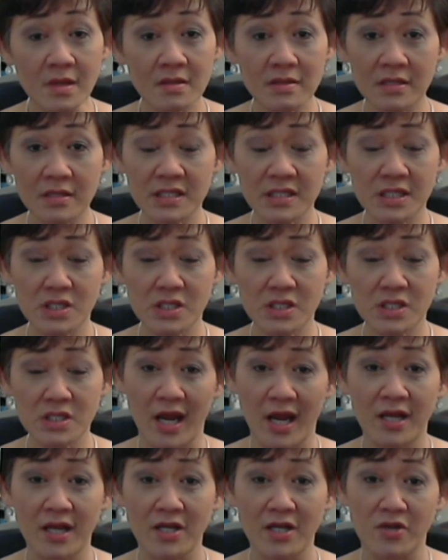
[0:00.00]
this is
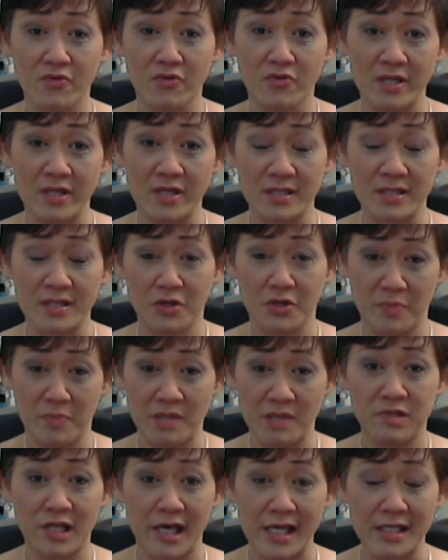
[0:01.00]
where ignorance could
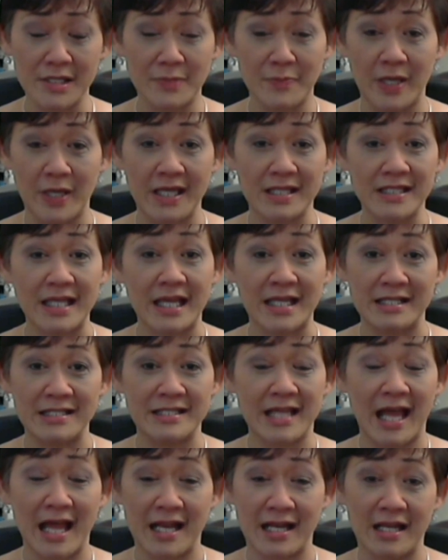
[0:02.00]
be bliss, because I
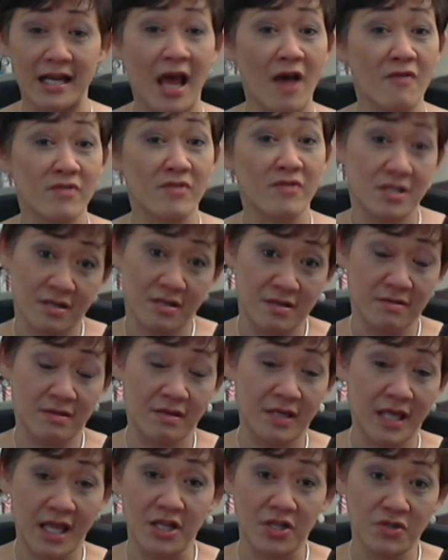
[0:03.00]
decided I was going to
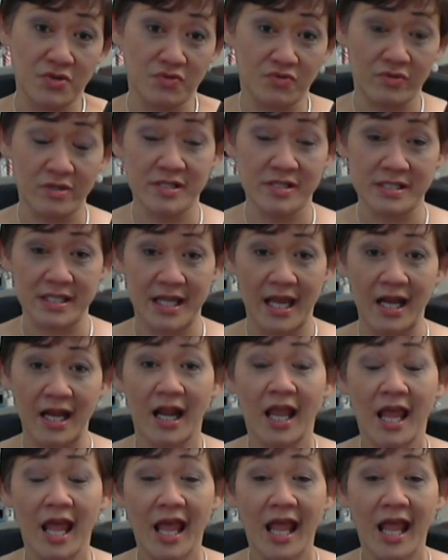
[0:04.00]
get into real estate.